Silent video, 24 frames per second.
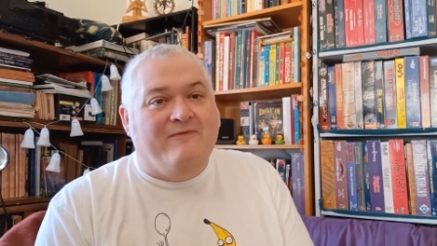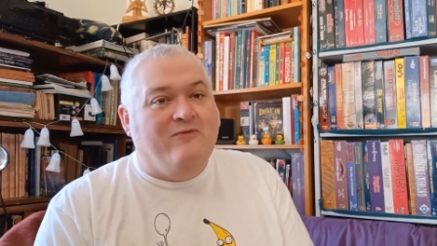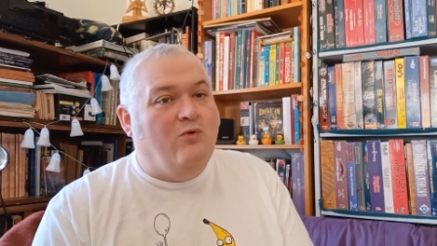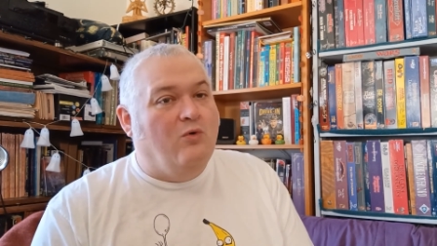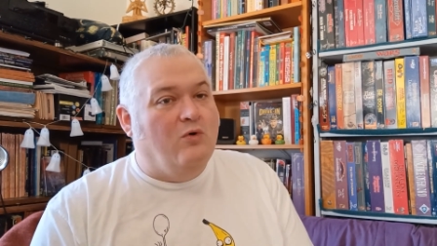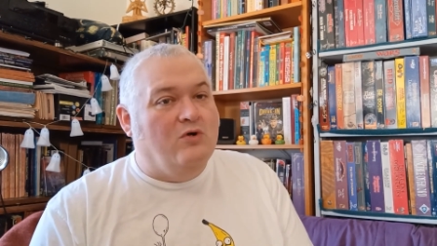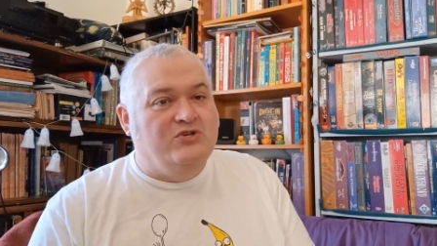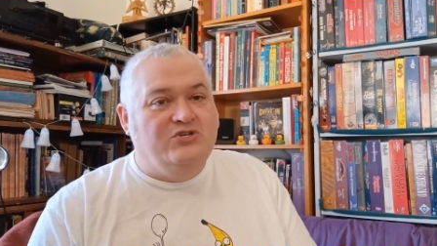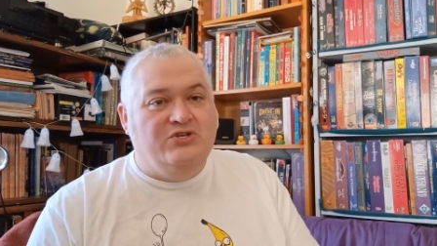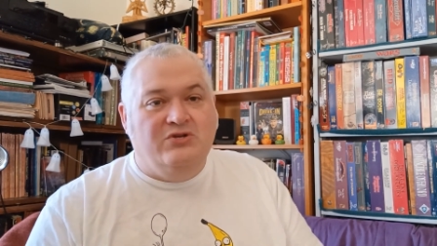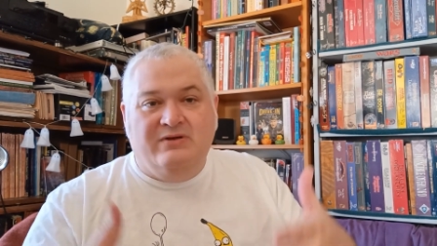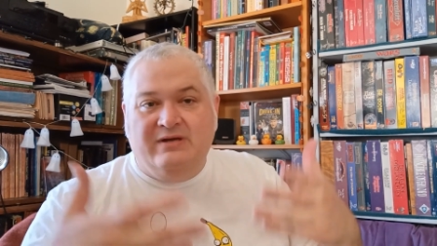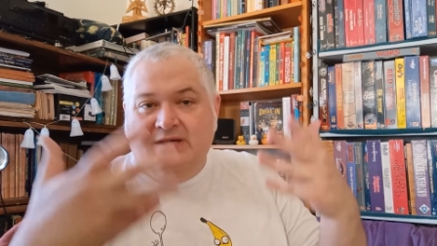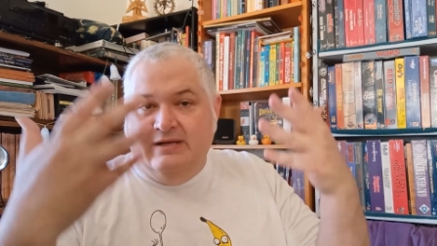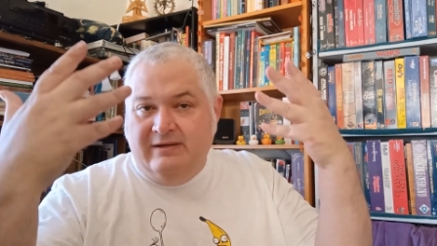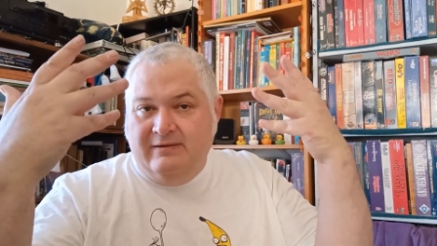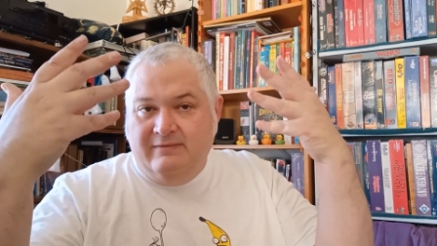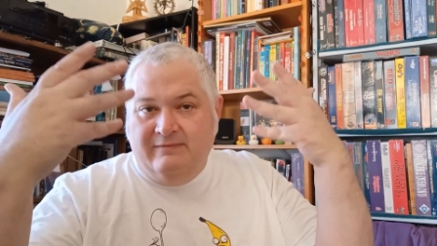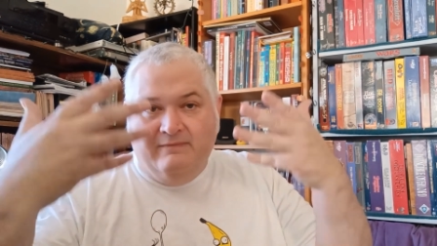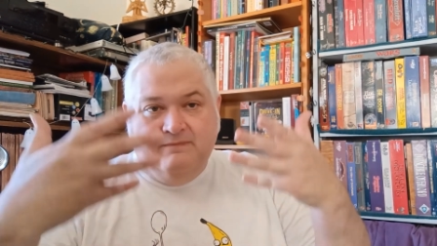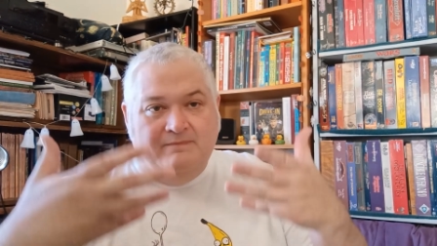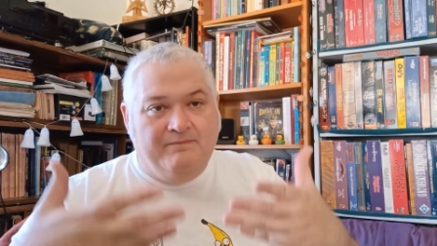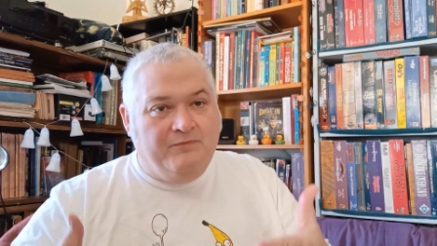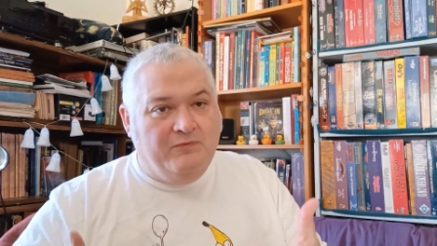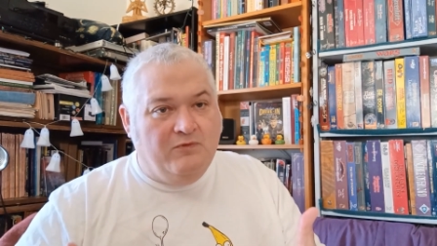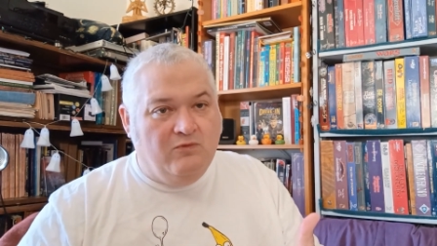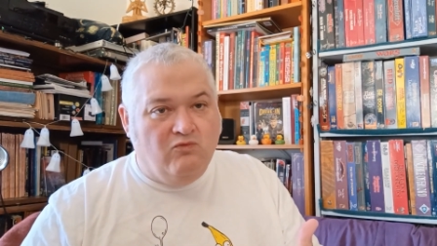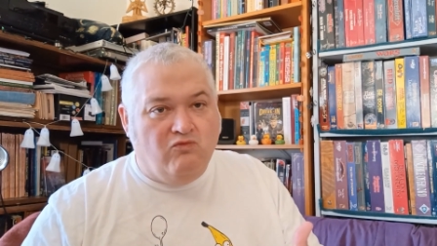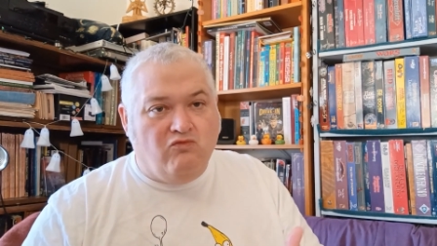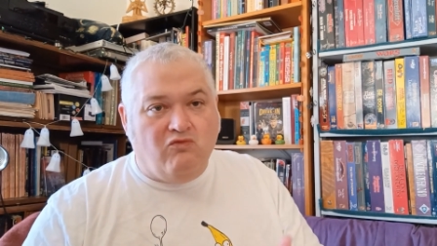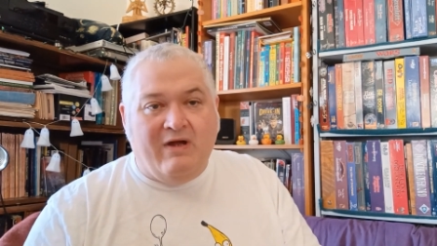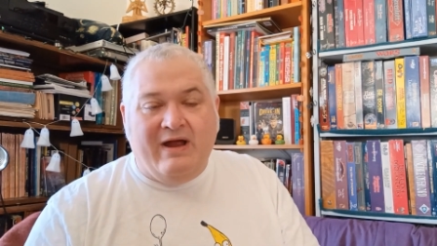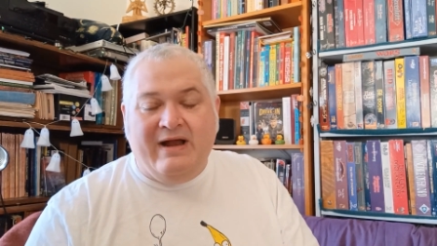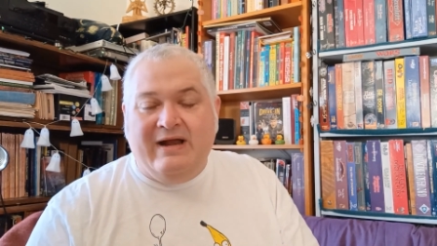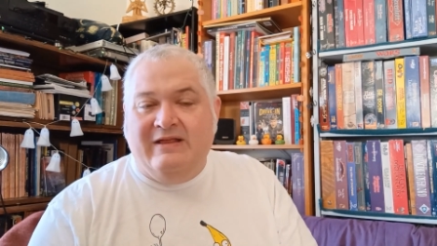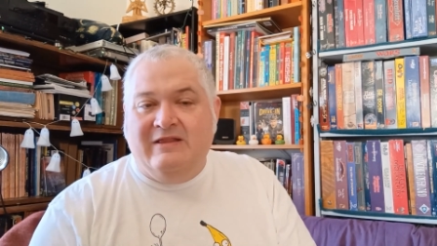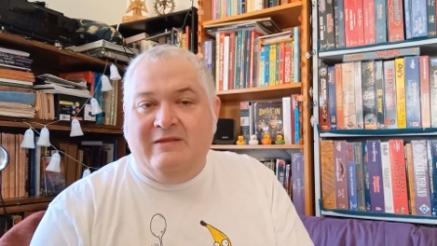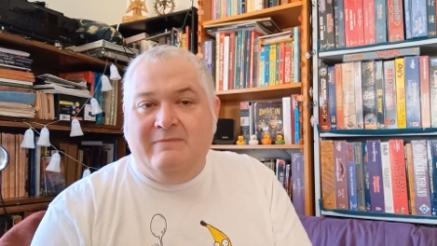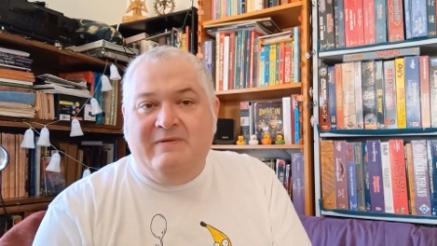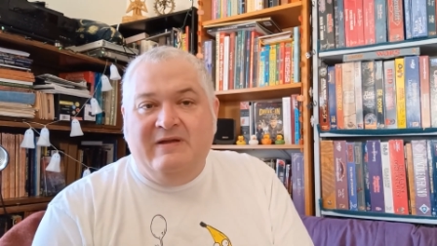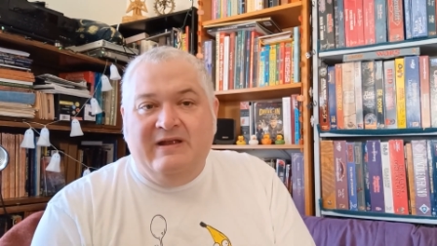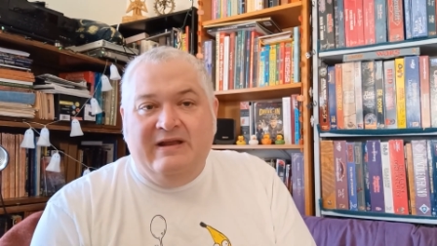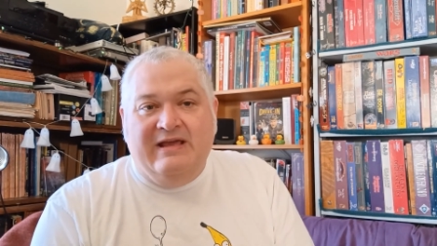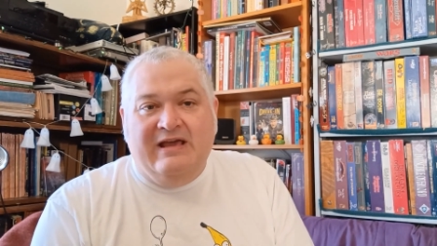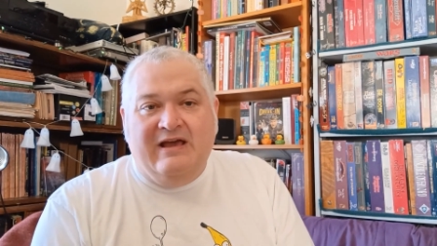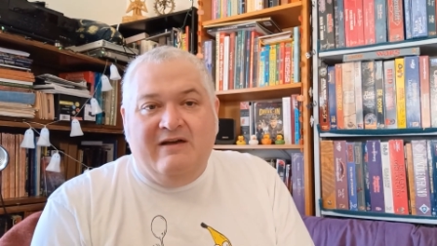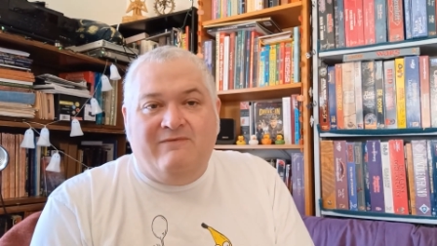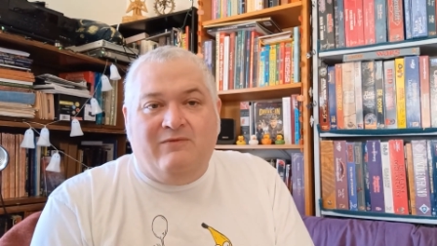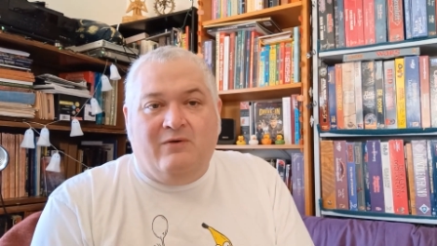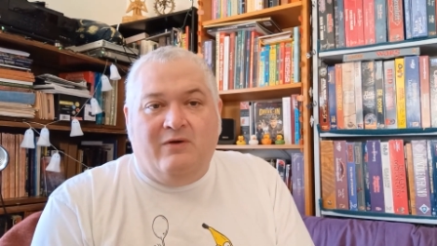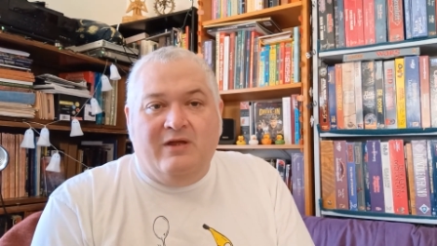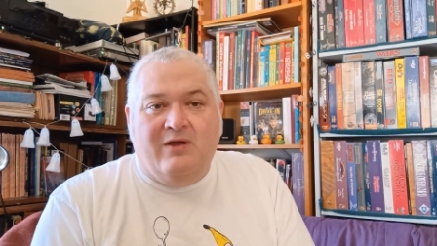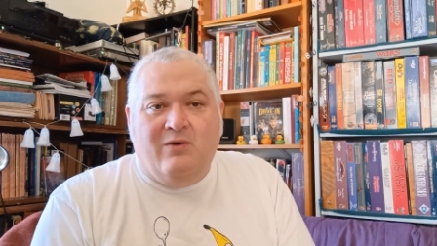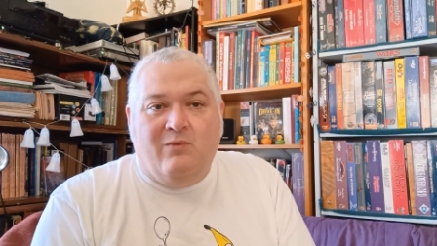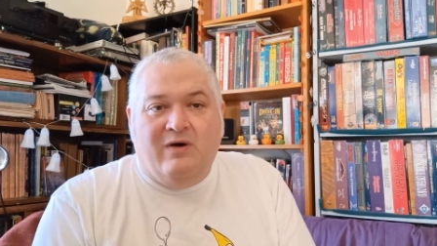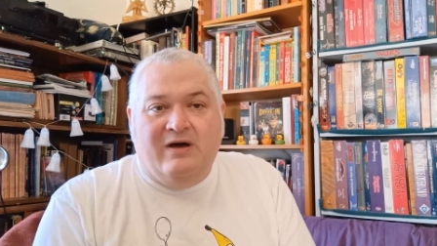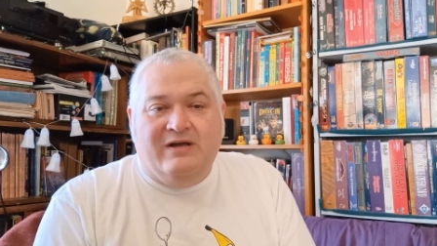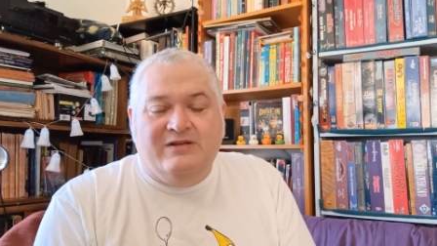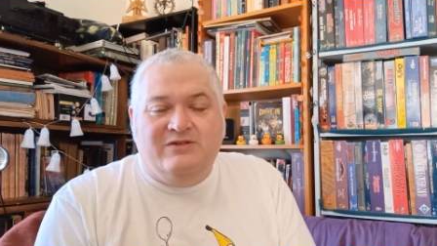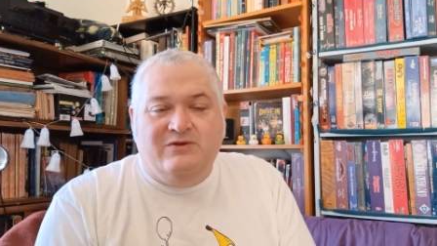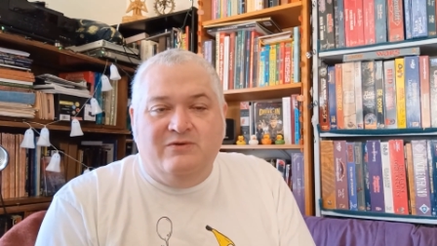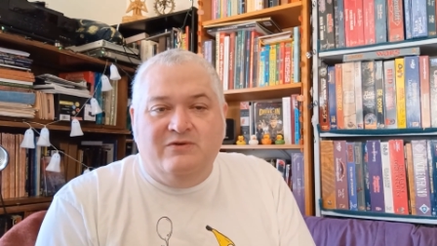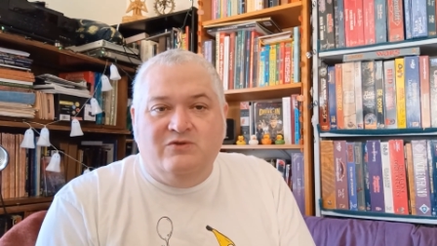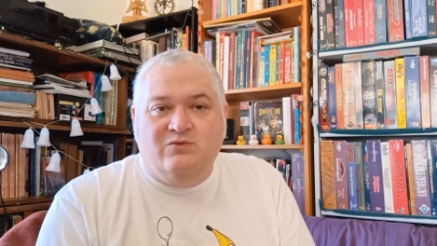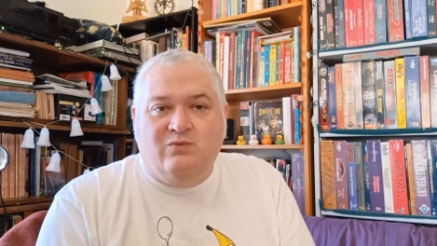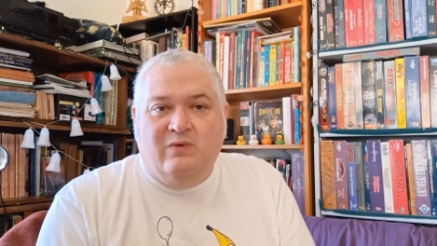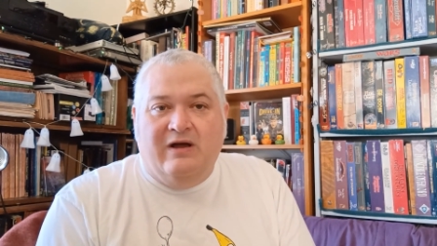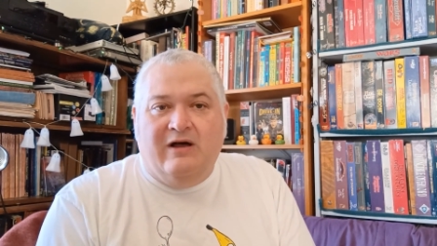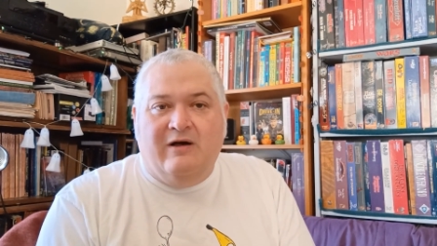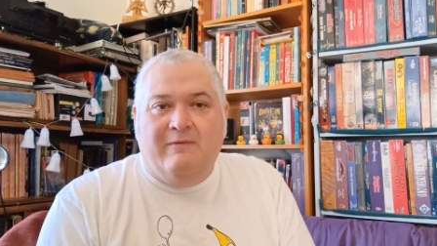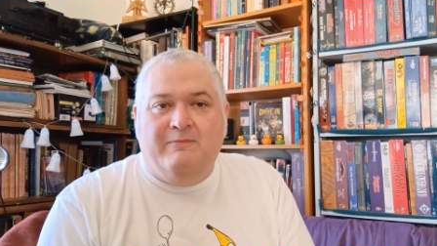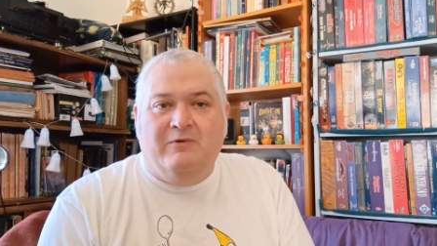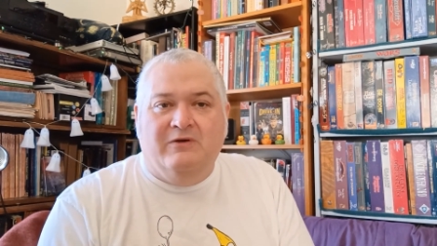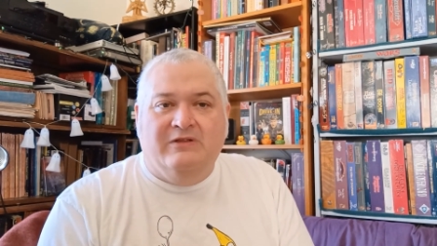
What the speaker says: of course, you can write on the PDF all you want to as well.